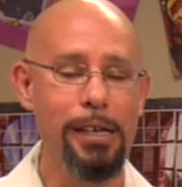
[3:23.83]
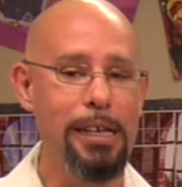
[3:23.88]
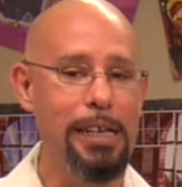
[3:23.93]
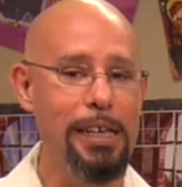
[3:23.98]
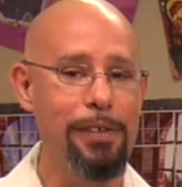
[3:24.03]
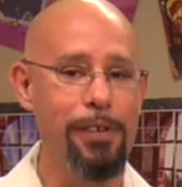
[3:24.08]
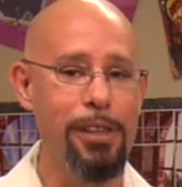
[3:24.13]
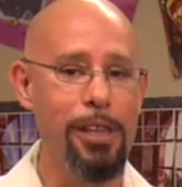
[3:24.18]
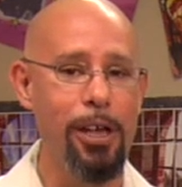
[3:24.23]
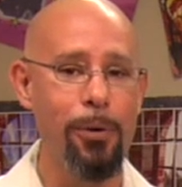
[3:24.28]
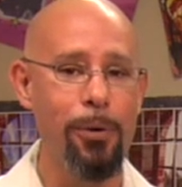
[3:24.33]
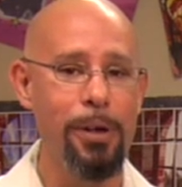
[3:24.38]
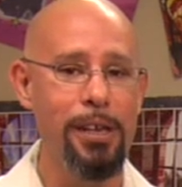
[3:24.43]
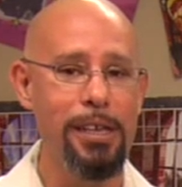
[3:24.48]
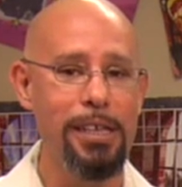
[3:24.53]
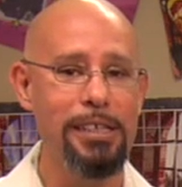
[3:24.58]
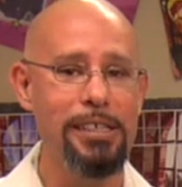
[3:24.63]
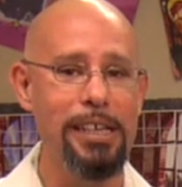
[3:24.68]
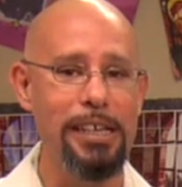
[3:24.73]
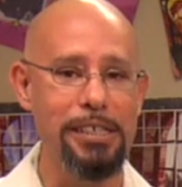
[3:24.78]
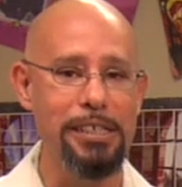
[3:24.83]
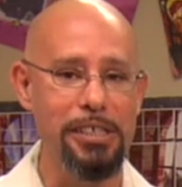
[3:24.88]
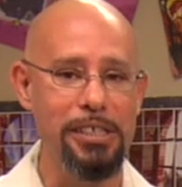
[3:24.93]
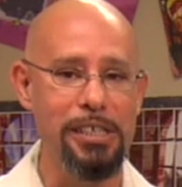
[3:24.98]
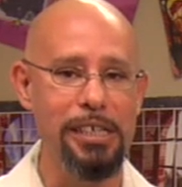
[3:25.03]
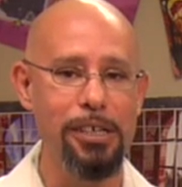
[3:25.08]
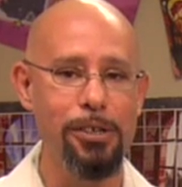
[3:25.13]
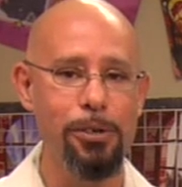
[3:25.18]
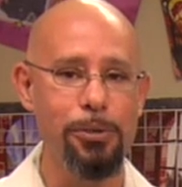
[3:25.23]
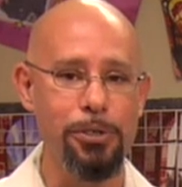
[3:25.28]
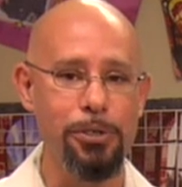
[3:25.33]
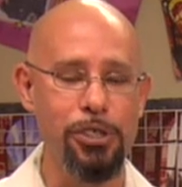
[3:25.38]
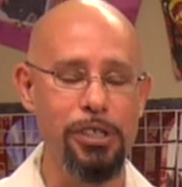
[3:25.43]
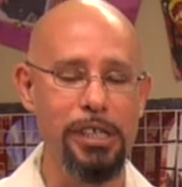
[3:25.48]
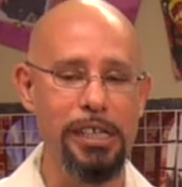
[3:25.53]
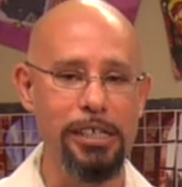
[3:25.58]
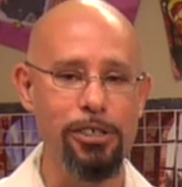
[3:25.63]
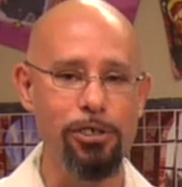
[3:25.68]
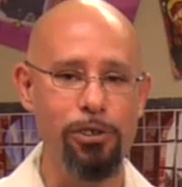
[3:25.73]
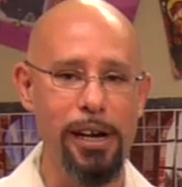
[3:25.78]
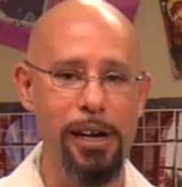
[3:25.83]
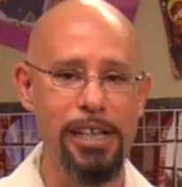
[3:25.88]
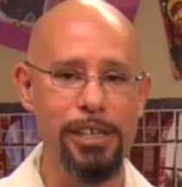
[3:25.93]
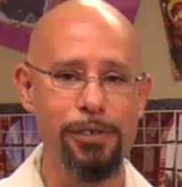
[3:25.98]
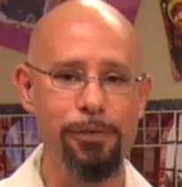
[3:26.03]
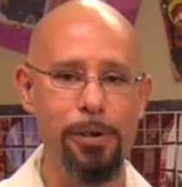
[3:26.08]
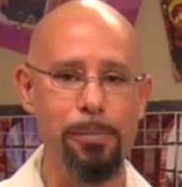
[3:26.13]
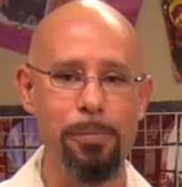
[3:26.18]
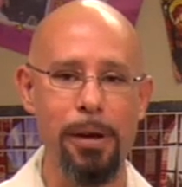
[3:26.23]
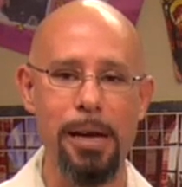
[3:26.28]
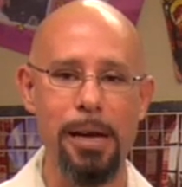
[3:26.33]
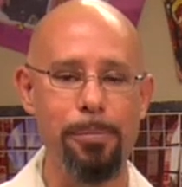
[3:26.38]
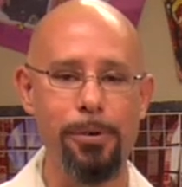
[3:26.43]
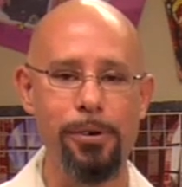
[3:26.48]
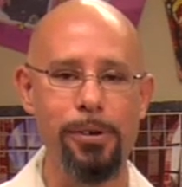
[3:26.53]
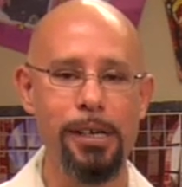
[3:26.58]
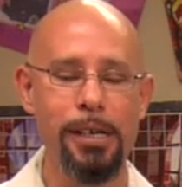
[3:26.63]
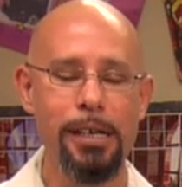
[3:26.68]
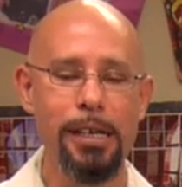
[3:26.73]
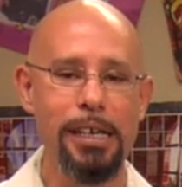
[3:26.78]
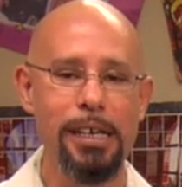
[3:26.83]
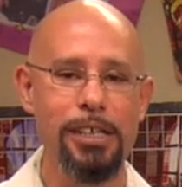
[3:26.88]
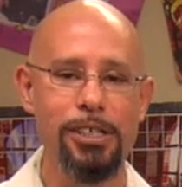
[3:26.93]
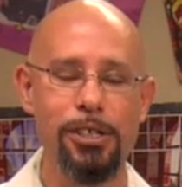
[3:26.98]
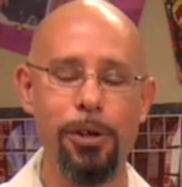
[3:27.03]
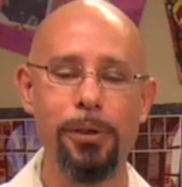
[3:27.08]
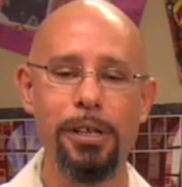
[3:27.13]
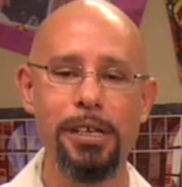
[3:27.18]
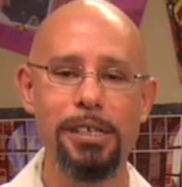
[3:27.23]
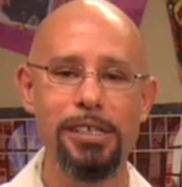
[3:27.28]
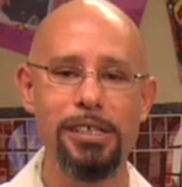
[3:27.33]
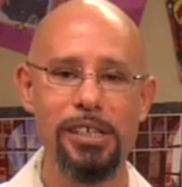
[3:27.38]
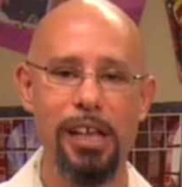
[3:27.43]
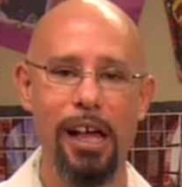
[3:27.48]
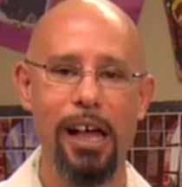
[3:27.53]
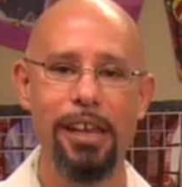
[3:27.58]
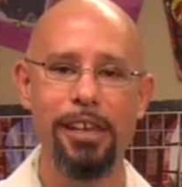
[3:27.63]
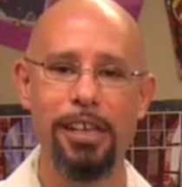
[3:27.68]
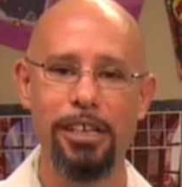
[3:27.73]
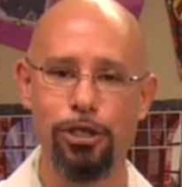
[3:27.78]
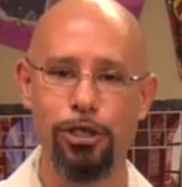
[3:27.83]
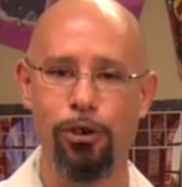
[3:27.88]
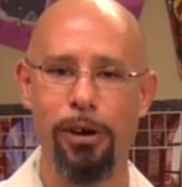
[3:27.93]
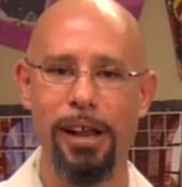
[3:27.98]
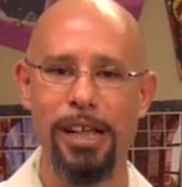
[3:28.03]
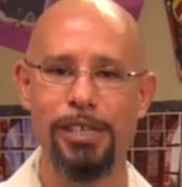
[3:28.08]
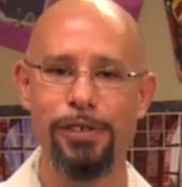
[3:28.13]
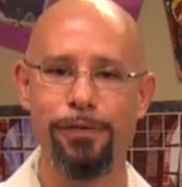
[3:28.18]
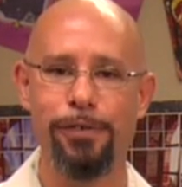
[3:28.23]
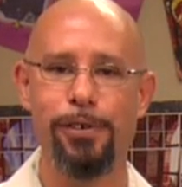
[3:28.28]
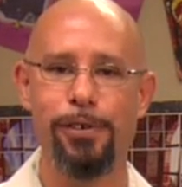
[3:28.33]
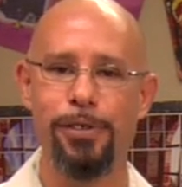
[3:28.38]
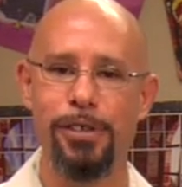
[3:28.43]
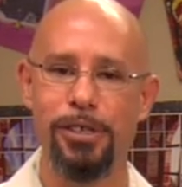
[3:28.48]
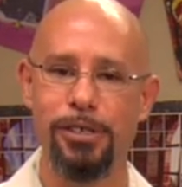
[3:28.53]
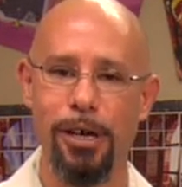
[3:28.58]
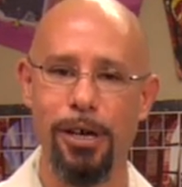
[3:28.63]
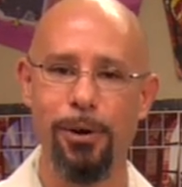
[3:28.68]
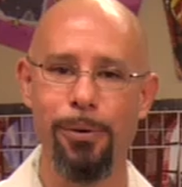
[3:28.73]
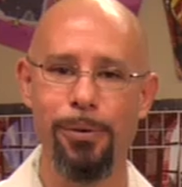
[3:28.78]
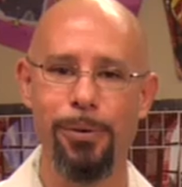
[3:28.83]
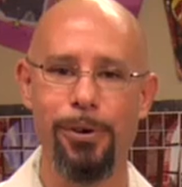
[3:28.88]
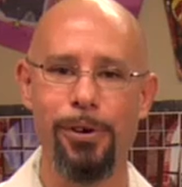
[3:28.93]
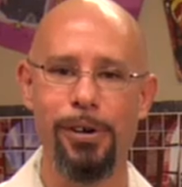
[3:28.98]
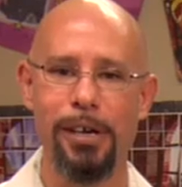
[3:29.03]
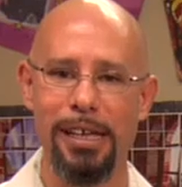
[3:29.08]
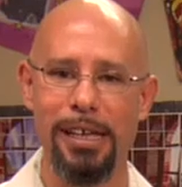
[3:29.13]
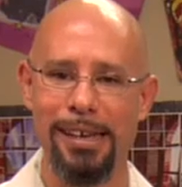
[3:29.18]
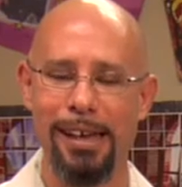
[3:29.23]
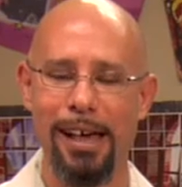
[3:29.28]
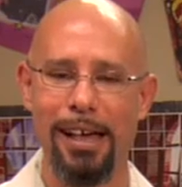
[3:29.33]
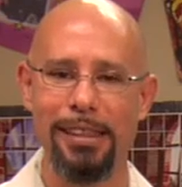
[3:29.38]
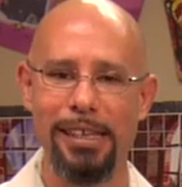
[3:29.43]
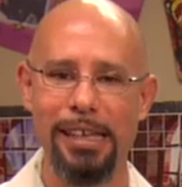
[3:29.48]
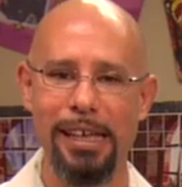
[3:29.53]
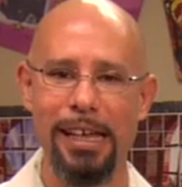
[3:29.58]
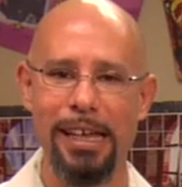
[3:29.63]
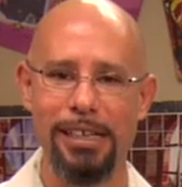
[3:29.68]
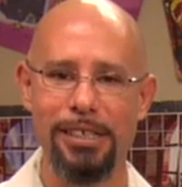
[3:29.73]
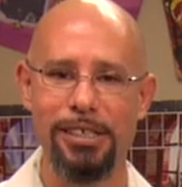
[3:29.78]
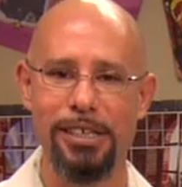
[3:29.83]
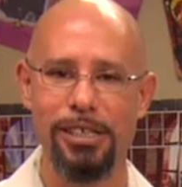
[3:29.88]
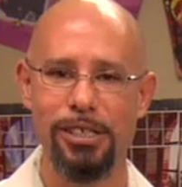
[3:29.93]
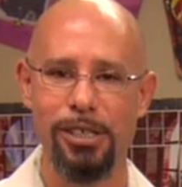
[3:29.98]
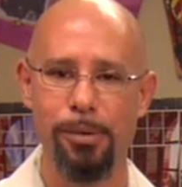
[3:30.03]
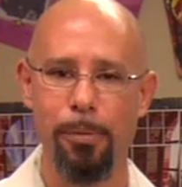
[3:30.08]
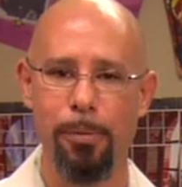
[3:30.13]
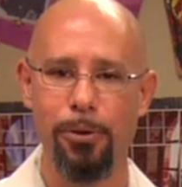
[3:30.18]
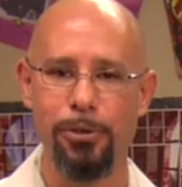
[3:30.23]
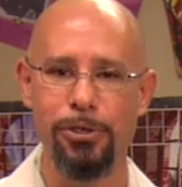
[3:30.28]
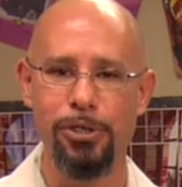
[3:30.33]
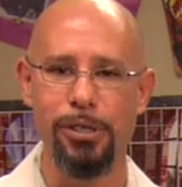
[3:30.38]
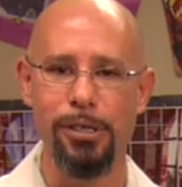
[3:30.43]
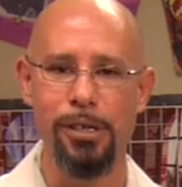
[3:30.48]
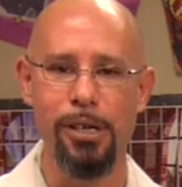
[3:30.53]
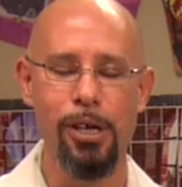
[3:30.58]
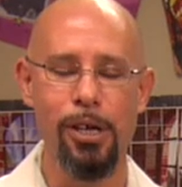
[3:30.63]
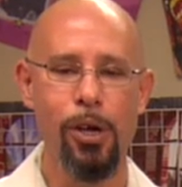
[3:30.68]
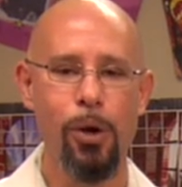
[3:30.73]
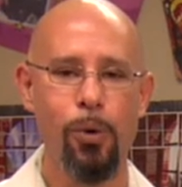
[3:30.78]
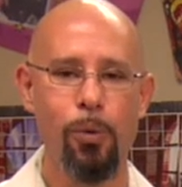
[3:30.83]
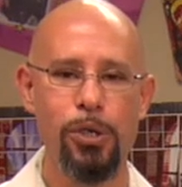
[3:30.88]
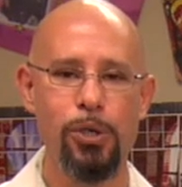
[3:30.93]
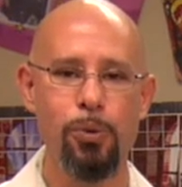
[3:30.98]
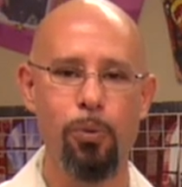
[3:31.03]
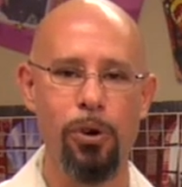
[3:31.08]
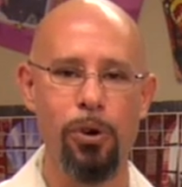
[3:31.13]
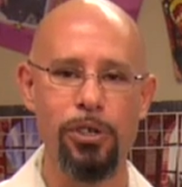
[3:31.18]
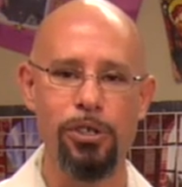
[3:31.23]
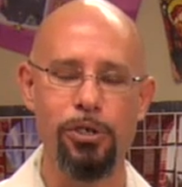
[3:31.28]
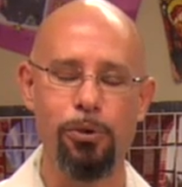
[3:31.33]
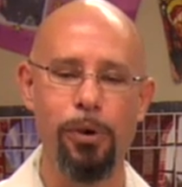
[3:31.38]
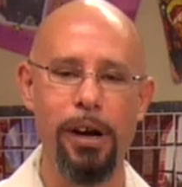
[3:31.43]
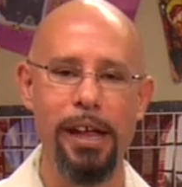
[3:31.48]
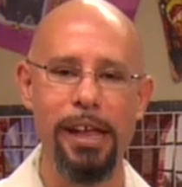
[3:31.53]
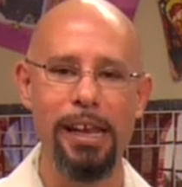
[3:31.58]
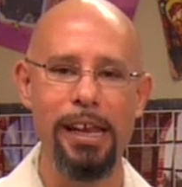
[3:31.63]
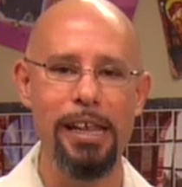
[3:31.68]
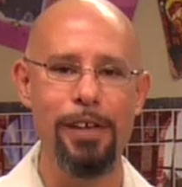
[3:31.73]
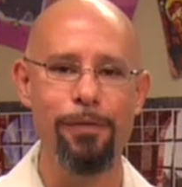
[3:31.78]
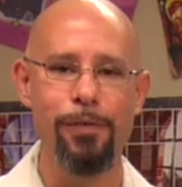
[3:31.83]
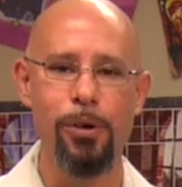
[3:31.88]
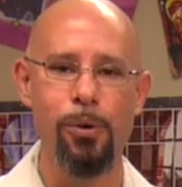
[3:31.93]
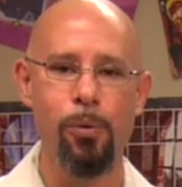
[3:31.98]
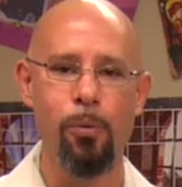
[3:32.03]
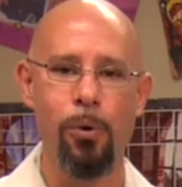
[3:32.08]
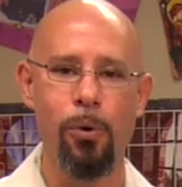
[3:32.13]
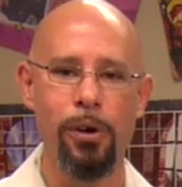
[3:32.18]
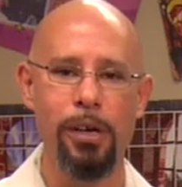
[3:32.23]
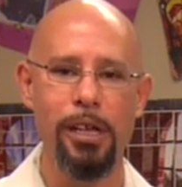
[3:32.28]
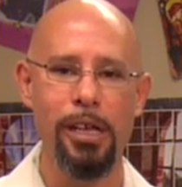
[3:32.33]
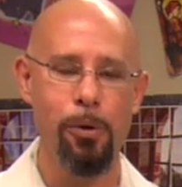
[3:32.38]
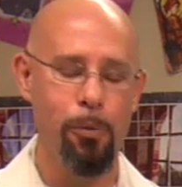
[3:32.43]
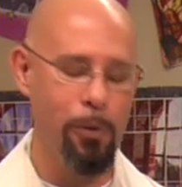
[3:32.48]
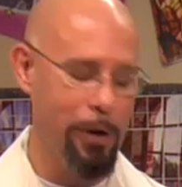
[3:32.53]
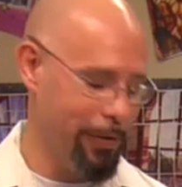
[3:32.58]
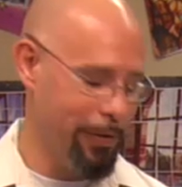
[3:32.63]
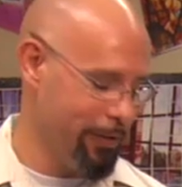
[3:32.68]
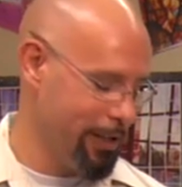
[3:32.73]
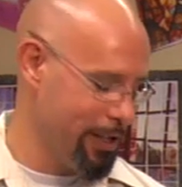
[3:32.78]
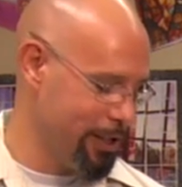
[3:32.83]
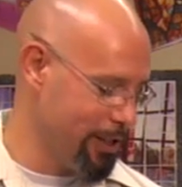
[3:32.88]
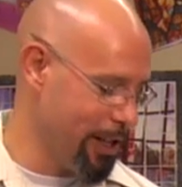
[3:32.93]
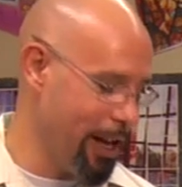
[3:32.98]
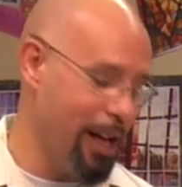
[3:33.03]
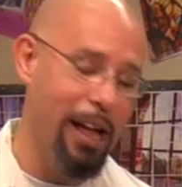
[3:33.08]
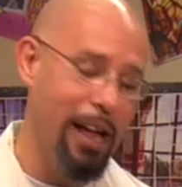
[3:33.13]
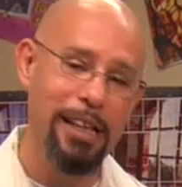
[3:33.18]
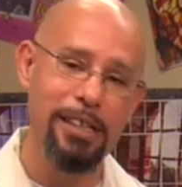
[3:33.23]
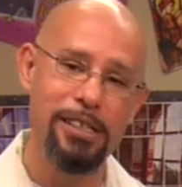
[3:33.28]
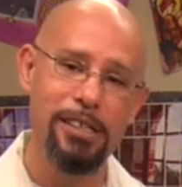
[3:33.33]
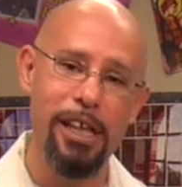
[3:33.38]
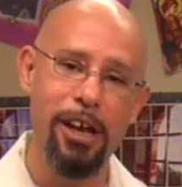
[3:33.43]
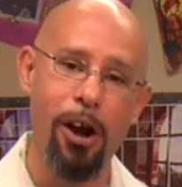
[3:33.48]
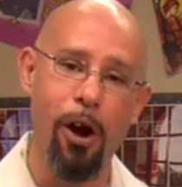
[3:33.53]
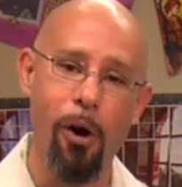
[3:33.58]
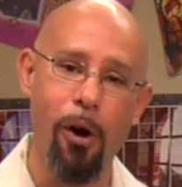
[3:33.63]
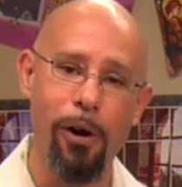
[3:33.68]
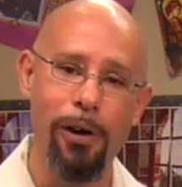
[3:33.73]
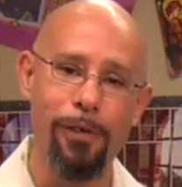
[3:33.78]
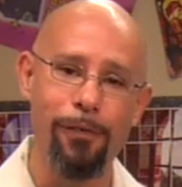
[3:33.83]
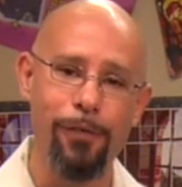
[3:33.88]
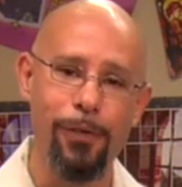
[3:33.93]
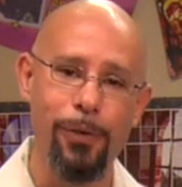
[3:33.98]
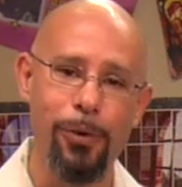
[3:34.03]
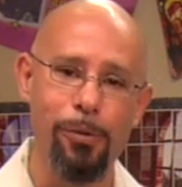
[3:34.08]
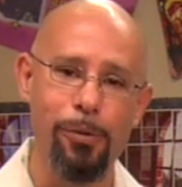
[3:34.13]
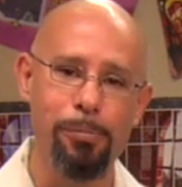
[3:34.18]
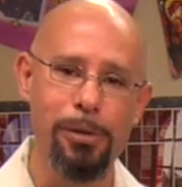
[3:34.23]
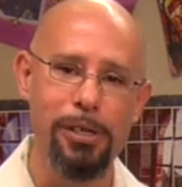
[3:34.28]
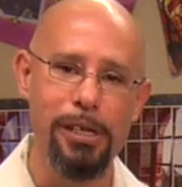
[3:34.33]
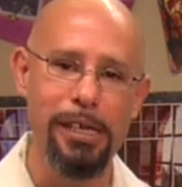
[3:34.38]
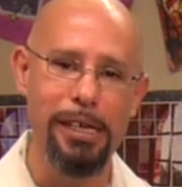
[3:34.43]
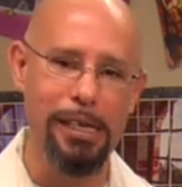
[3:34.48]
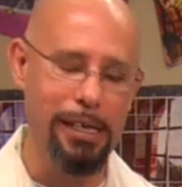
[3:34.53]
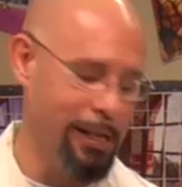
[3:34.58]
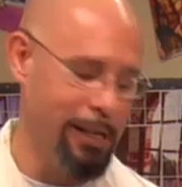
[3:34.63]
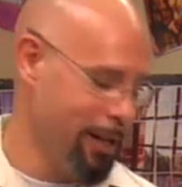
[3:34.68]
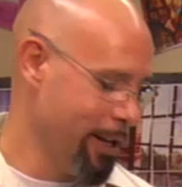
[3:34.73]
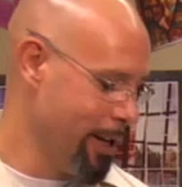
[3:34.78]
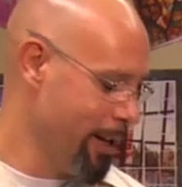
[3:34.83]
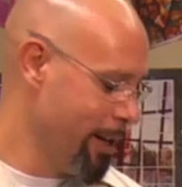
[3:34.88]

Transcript: Even though it is a single sheet transfer paper, it's only designed to transfer the toner and not the excess emulsion, which works great if you're working with designs that aren't full bleed.